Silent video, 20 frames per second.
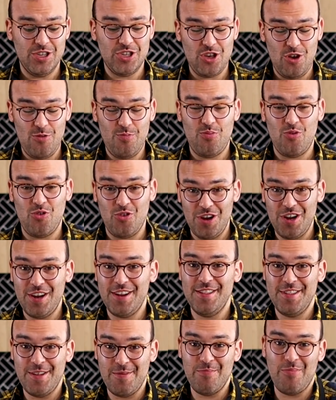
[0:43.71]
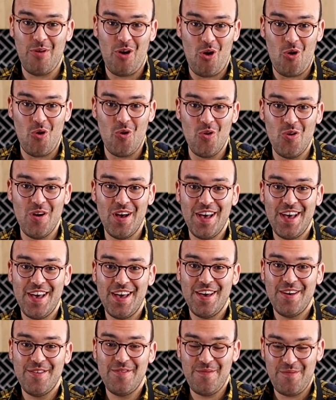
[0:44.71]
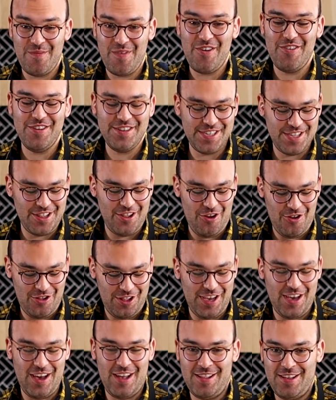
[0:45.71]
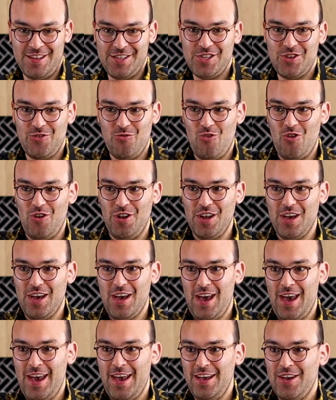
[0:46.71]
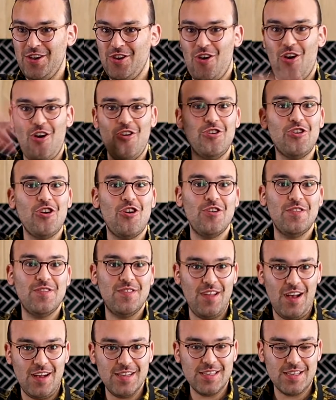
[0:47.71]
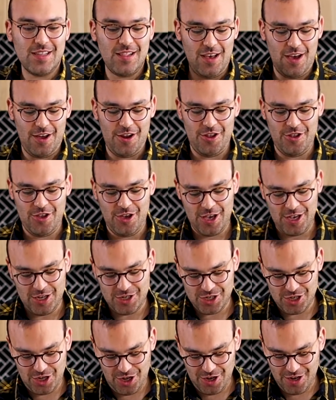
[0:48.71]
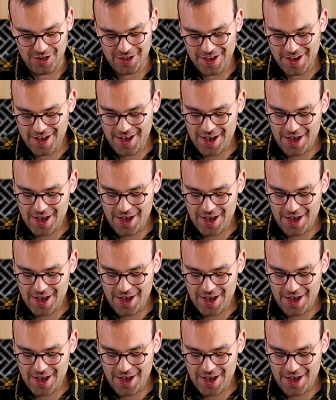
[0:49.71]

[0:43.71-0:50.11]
So put it in the bowl very slowly unless you want a cocoa dust cloud in your kitchen.